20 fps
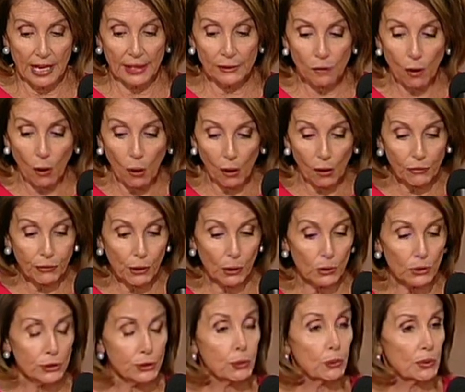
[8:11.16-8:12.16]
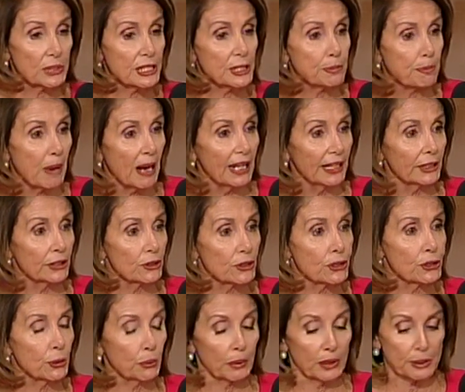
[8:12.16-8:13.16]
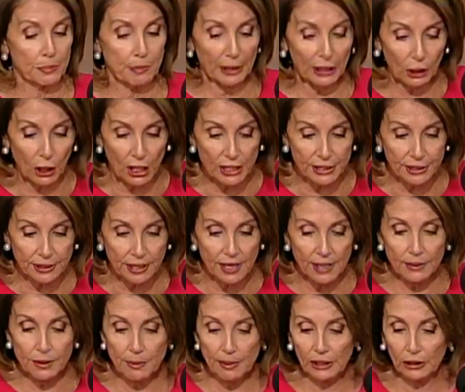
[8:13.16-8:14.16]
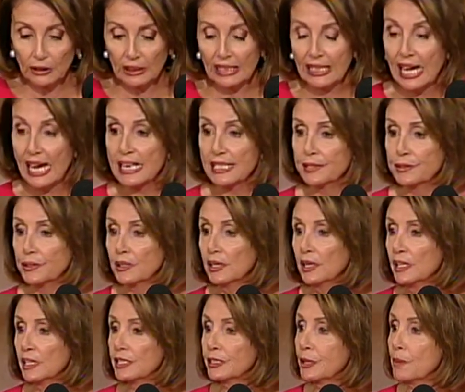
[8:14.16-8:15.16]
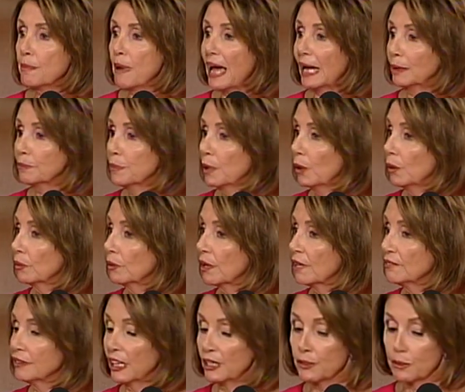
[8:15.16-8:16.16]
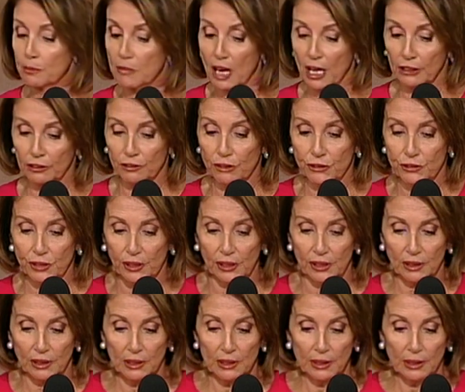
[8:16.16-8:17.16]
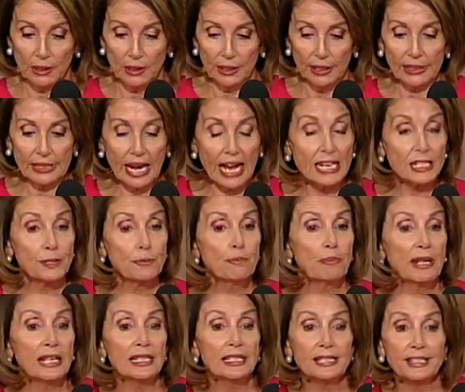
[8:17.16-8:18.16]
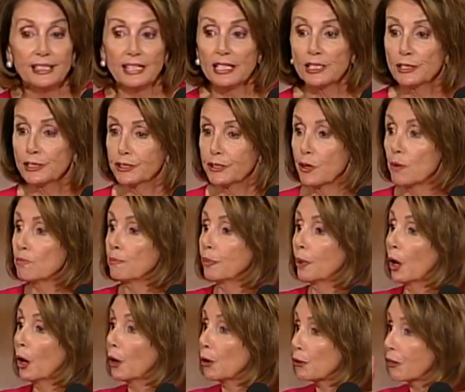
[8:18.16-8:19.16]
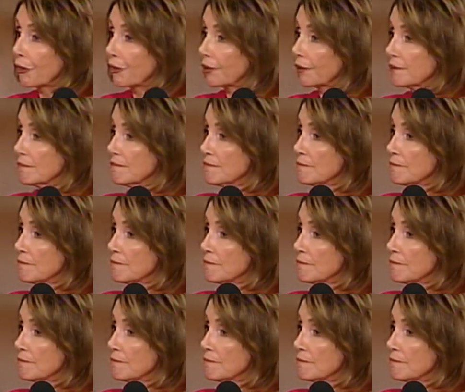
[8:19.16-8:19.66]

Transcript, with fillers: and all those who aspire to it, because the middle class is the backbone of our democracy. It has been since the birth.